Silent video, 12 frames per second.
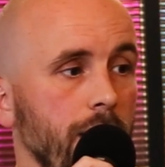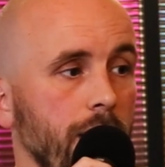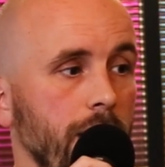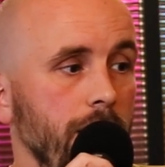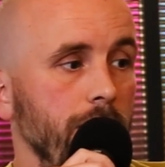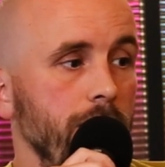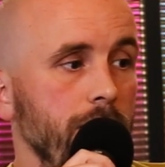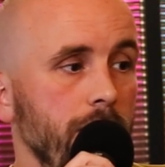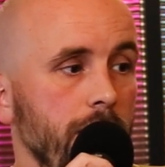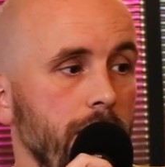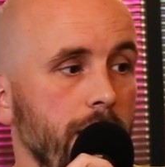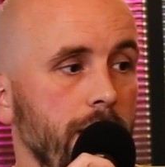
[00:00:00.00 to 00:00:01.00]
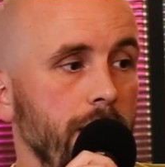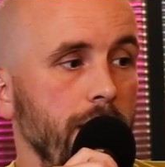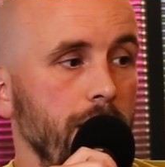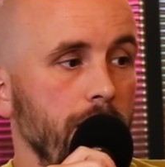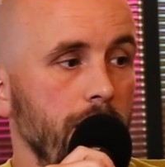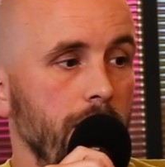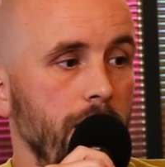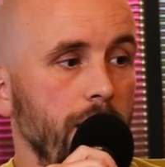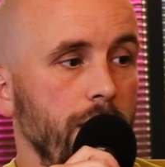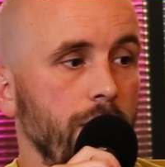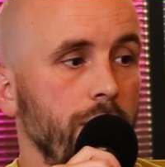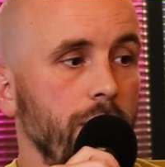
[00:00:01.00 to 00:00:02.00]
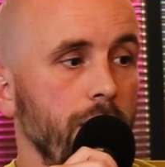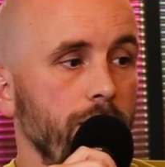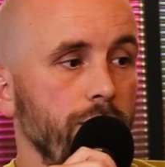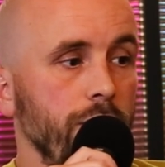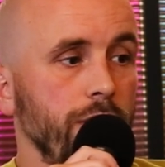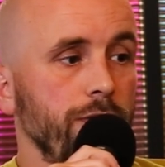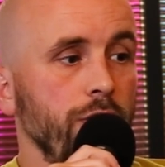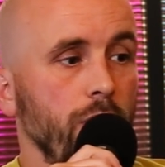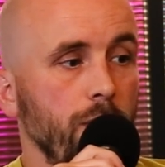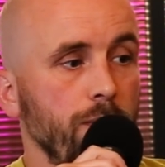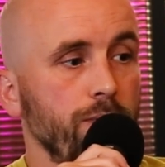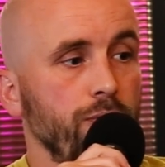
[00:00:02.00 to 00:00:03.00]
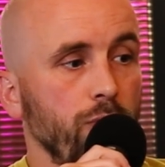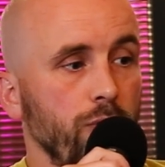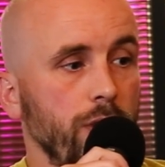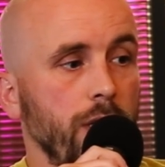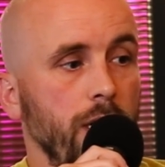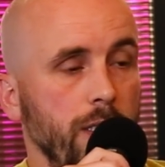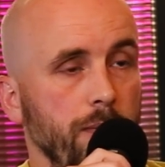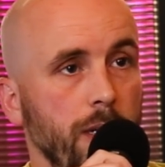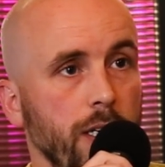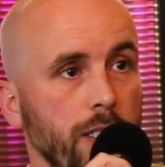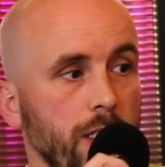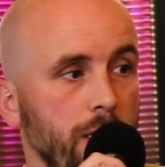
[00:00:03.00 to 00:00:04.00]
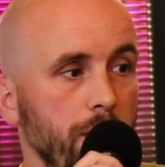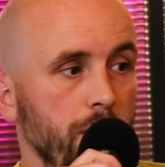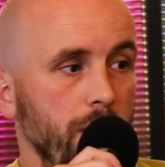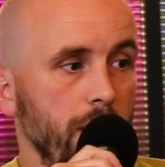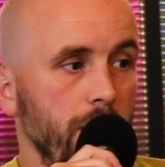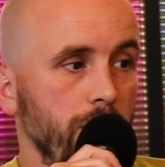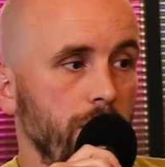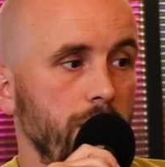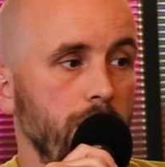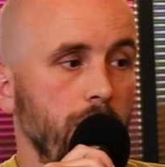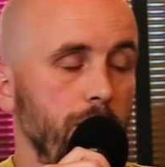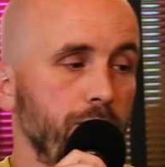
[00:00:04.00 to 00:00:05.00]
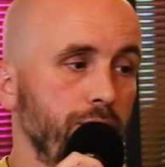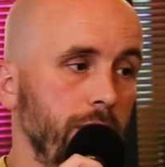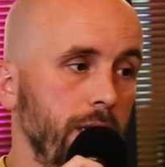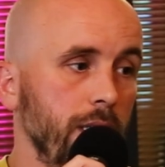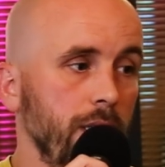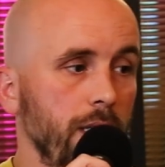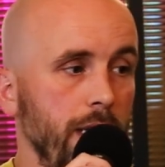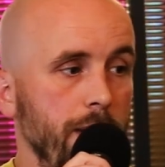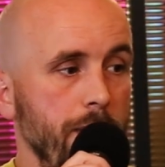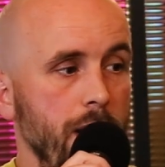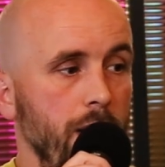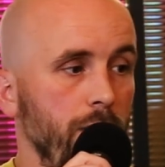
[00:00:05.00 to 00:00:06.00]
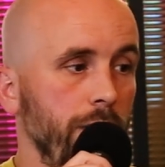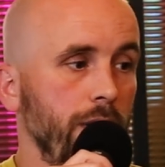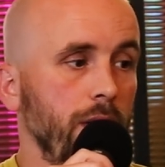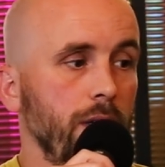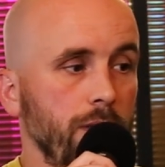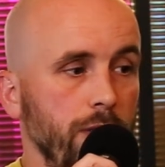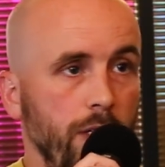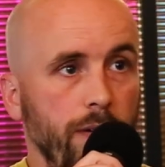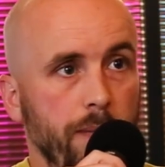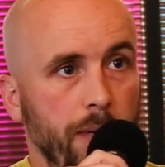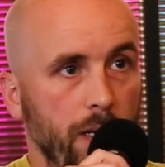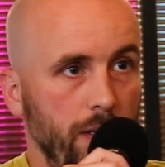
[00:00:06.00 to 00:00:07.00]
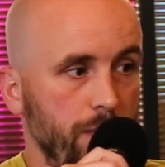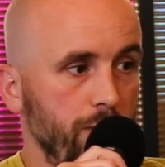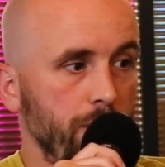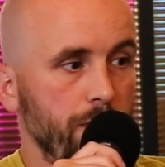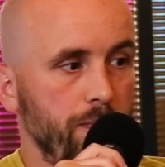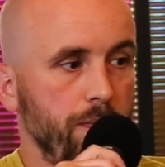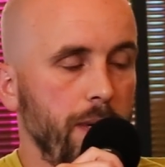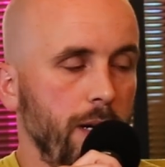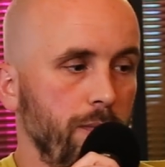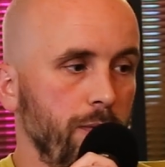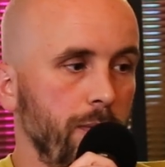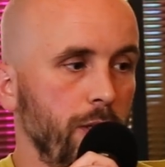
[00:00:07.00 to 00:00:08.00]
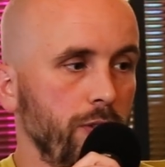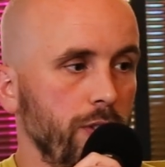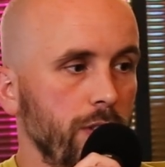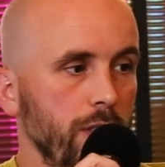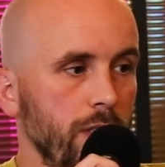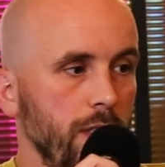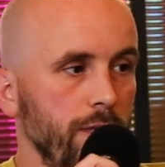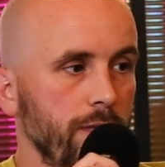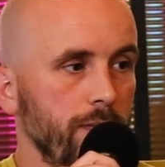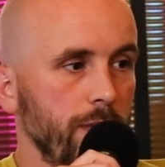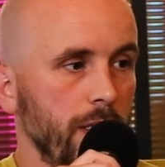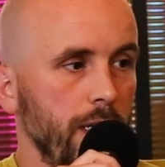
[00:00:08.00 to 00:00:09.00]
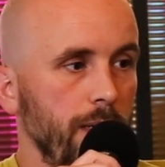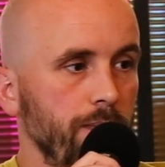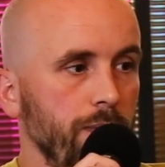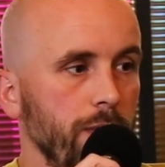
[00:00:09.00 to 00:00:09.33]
it's the coverage of non-broadcast marketing communications. So print, email, online, direct mail promotions and stuff. Okay.